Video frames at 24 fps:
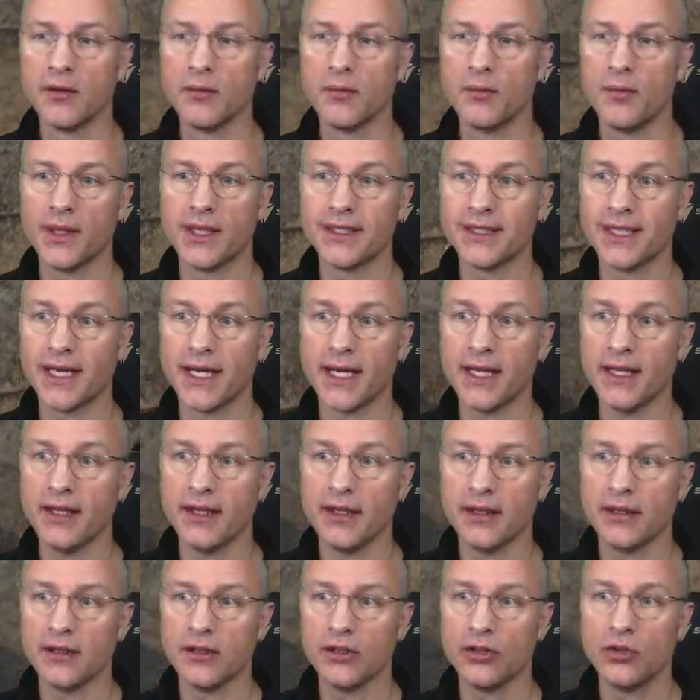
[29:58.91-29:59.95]
because I
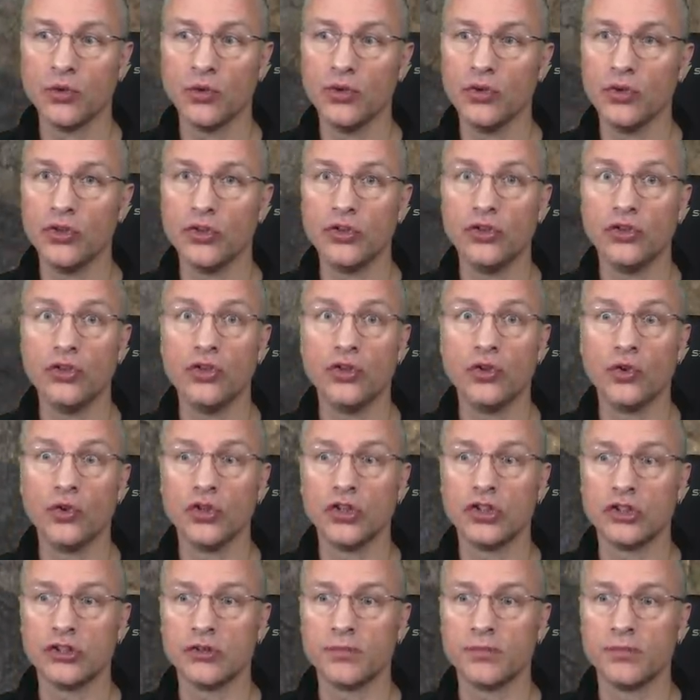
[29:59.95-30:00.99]
don't do
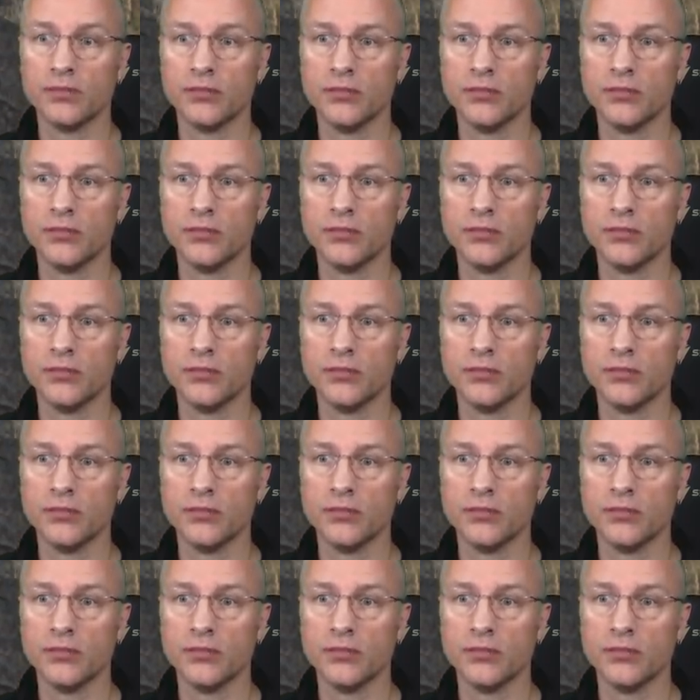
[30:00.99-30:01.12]
those